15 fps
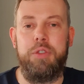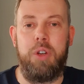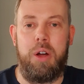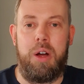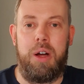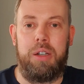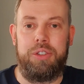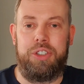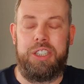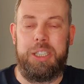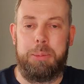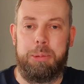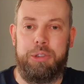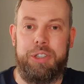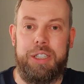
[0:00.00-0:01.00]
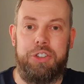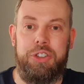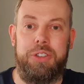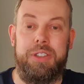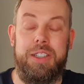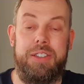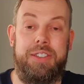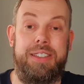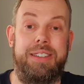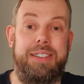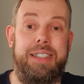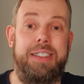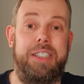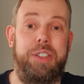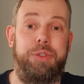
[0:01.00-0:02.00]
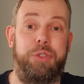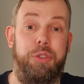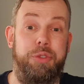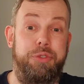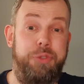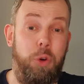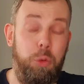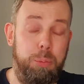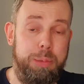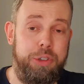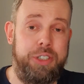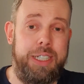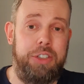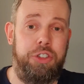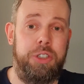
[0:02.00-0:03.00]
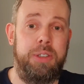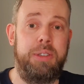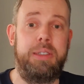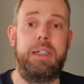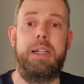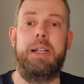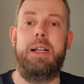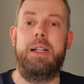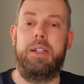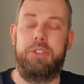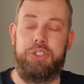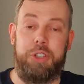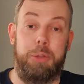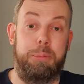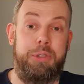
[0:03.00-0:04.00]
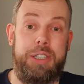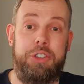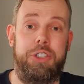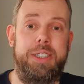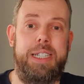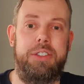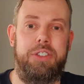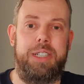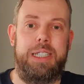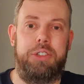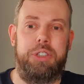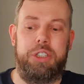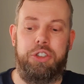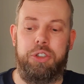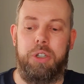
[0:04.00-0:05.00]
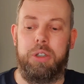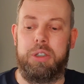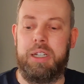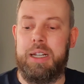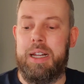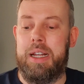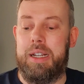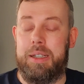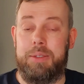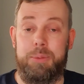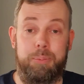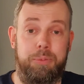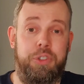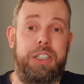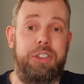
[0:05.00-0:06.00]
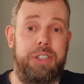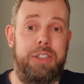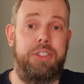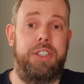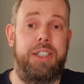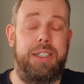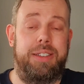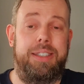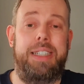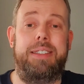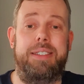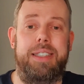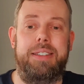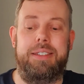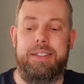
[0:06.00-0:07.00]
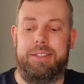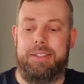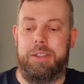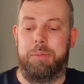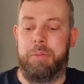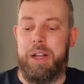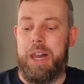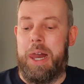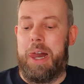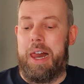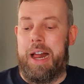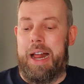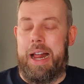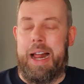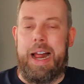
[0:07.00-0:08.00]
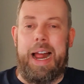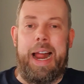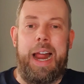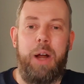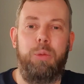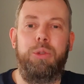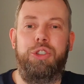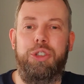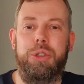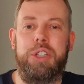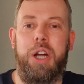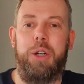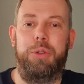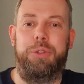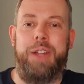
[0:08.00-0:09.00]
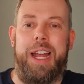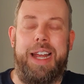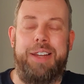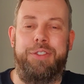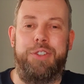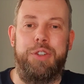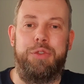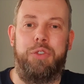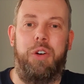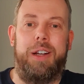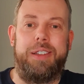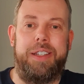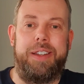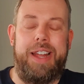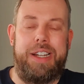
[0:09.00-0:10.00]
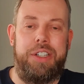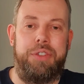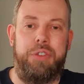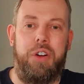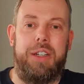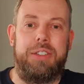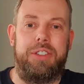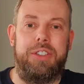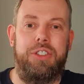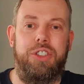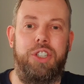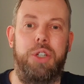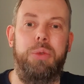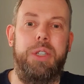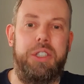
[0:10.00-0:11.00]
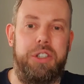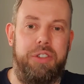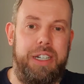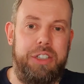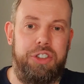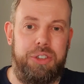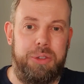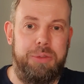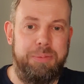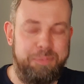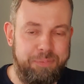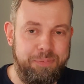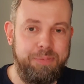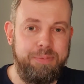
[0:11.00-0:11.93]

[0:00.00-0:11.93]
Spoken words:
you've got RCD protection that's intended for fault protection, so protection against electric shock, such as in a TC system? How would you code that if you find that that device is unidirectional